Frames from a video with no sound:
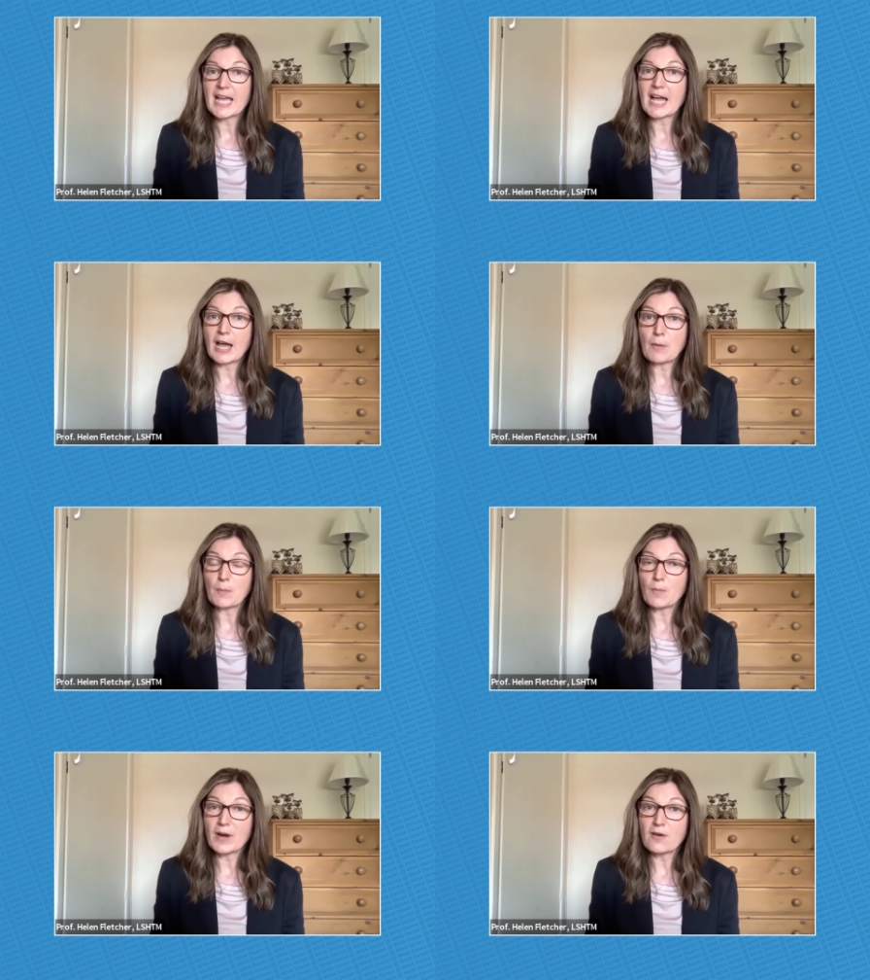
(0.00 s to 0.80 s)

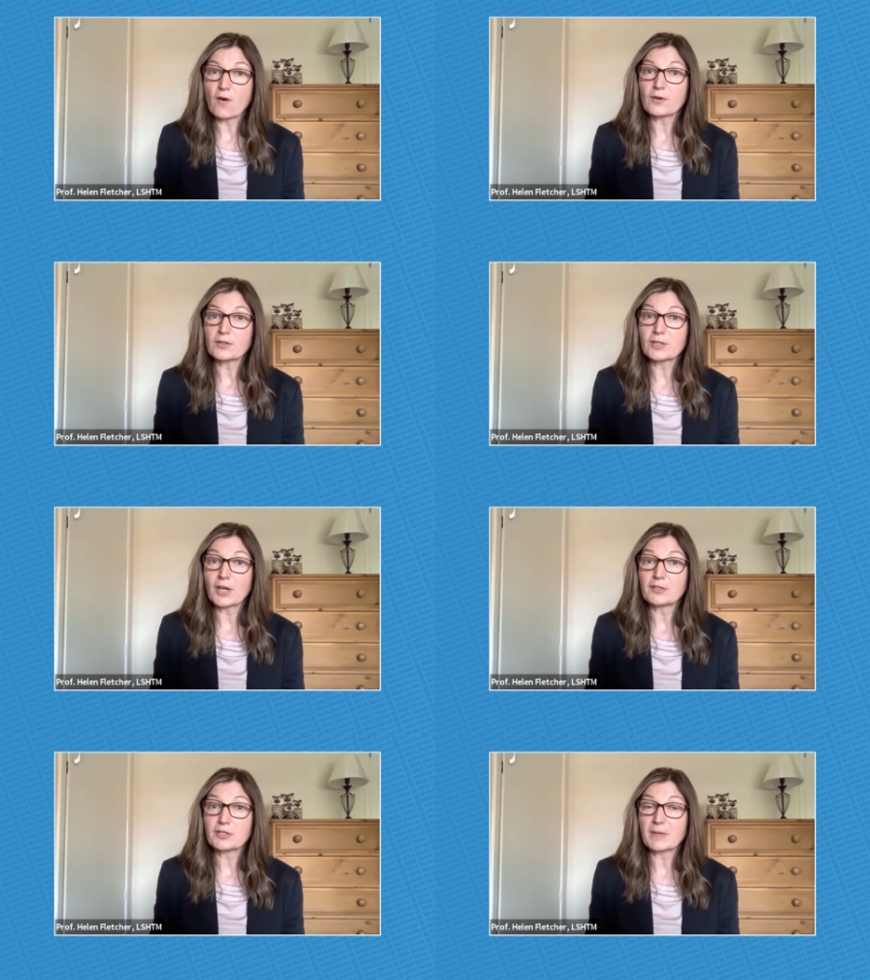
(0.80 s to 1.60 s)
Um, we're not
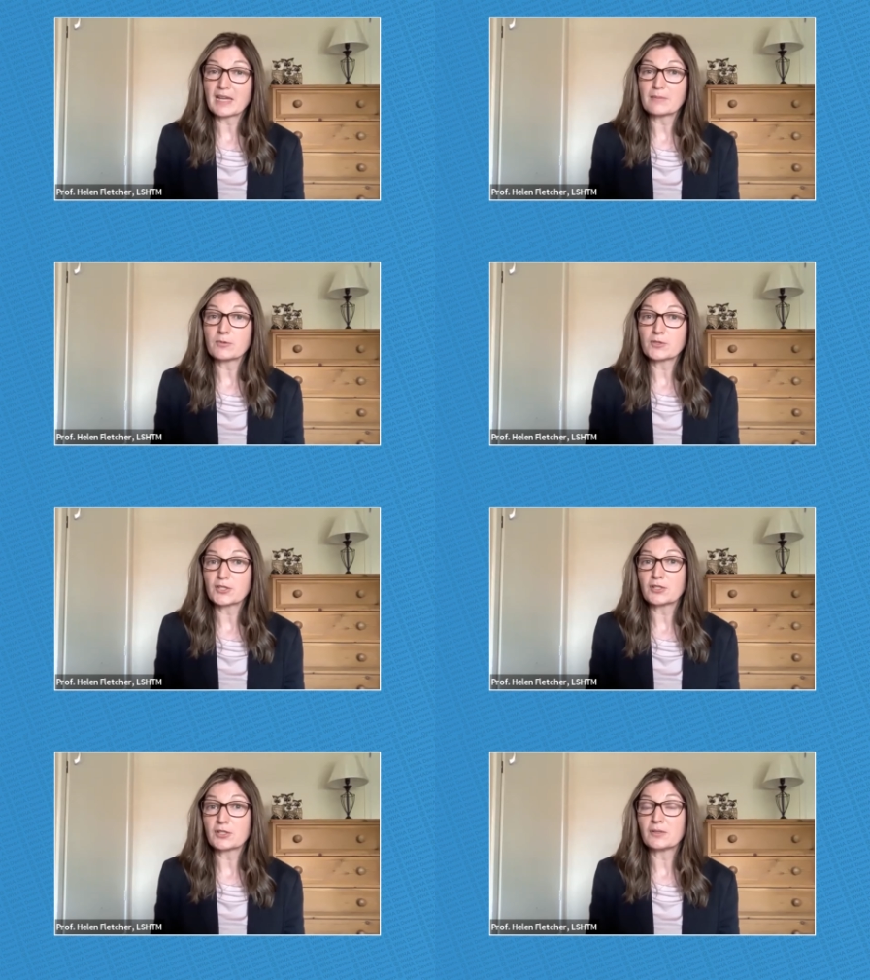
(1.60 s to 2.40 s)
going to be able
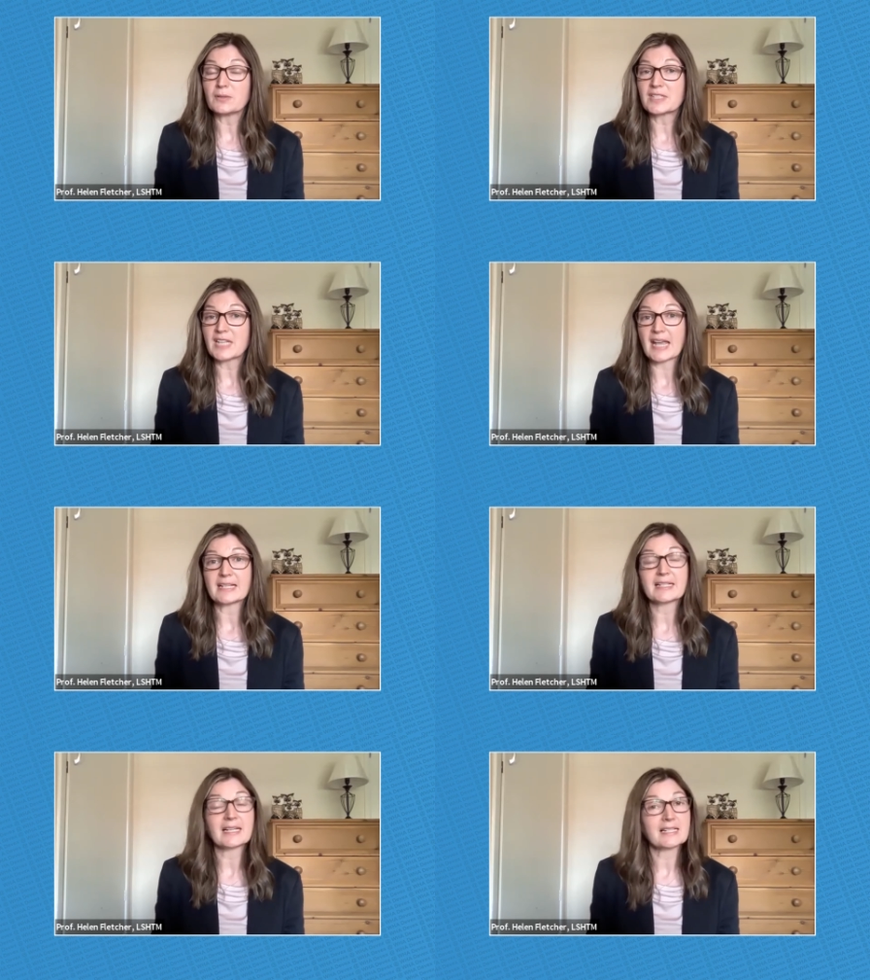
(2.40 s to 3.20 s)
to
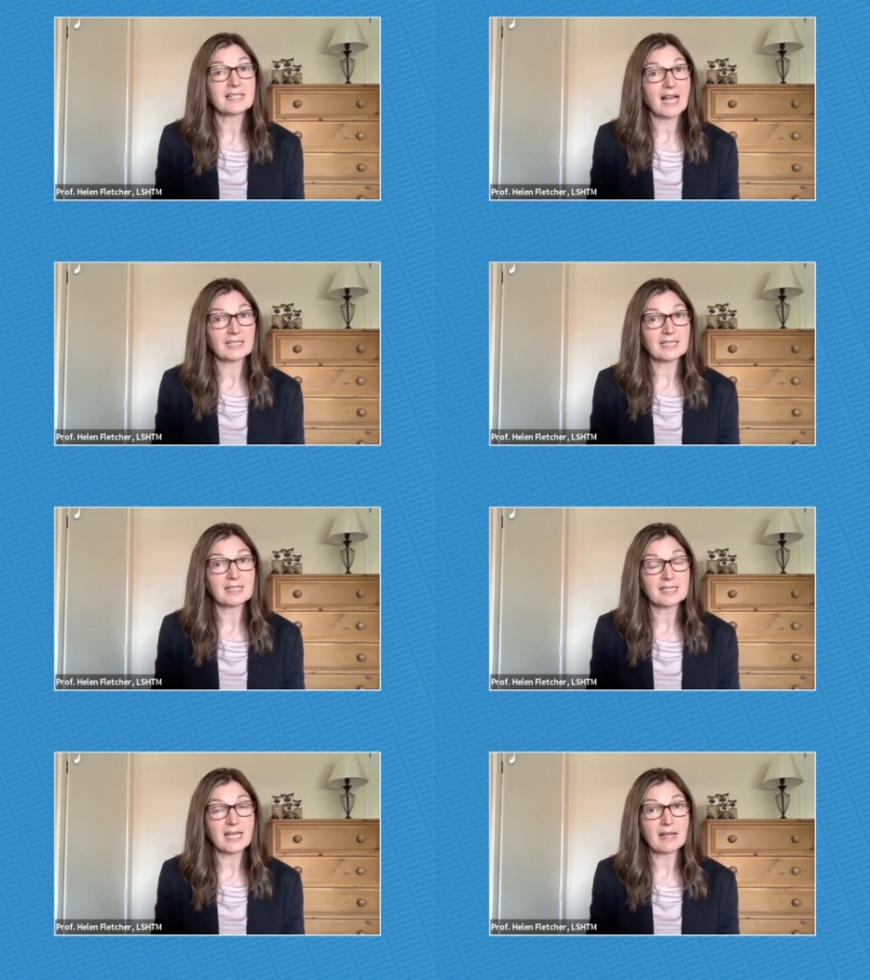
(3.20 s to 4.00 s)
take exactly
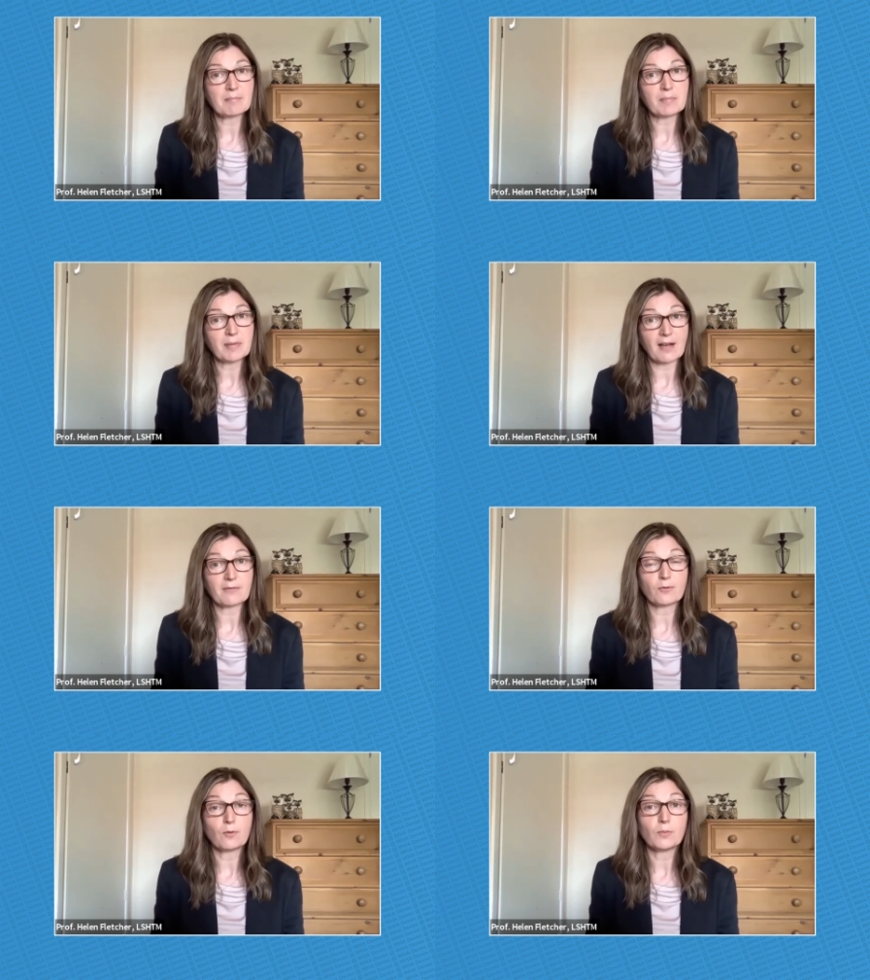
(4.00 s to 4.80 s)
the same
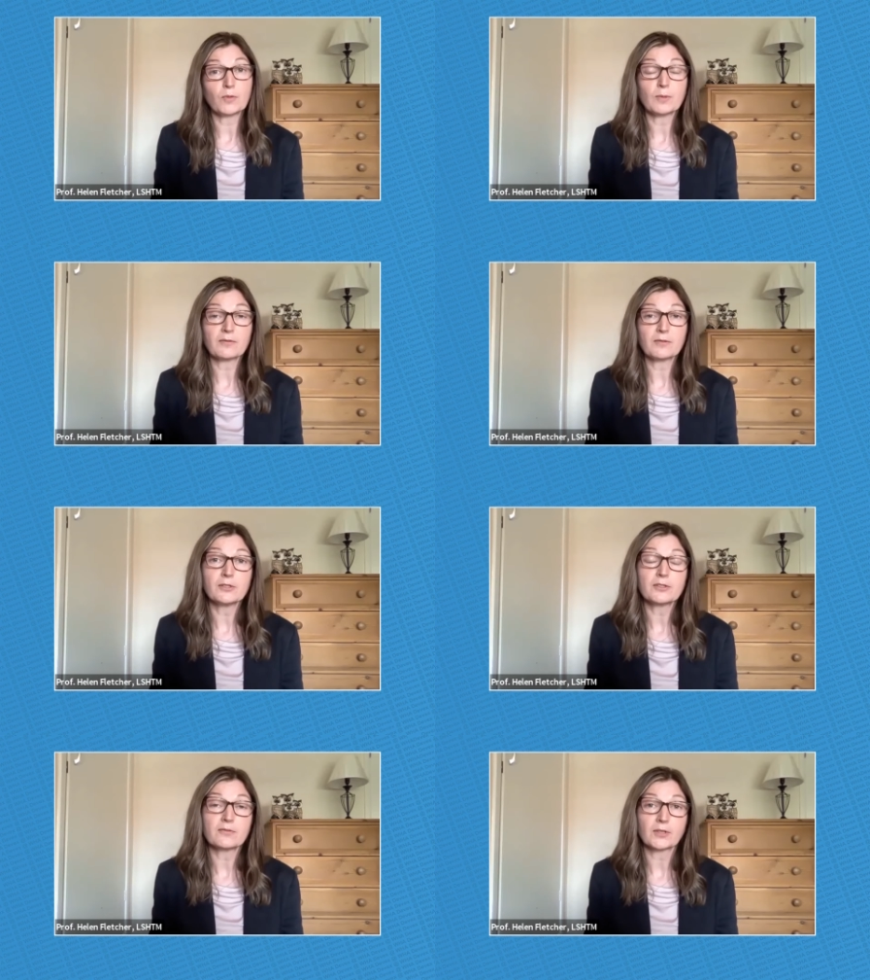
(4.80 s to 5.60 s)
platform that we've
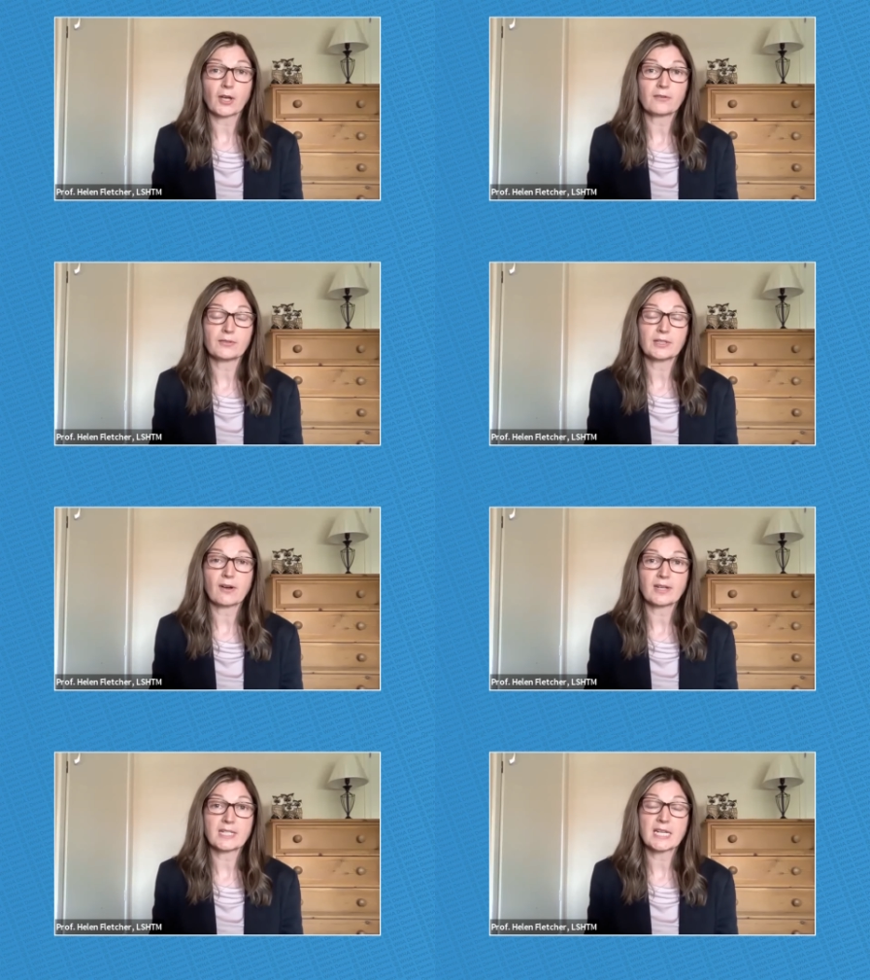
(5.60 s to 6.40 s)
used for COVID
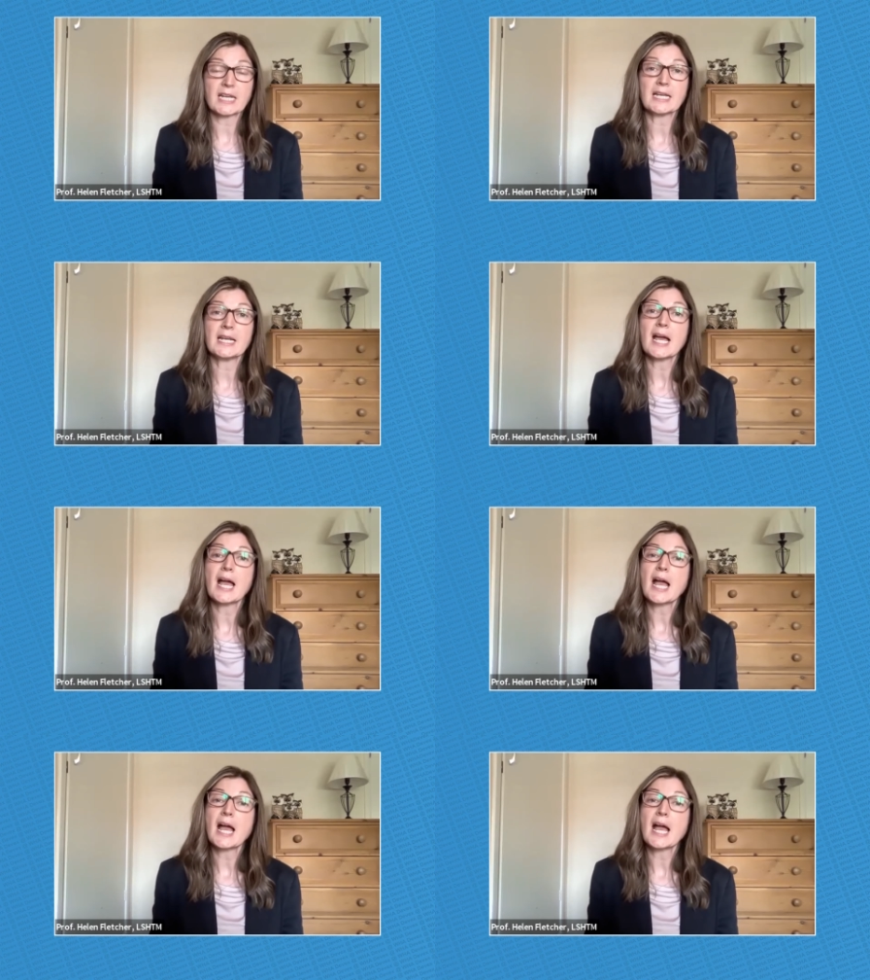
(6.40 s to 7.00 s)
19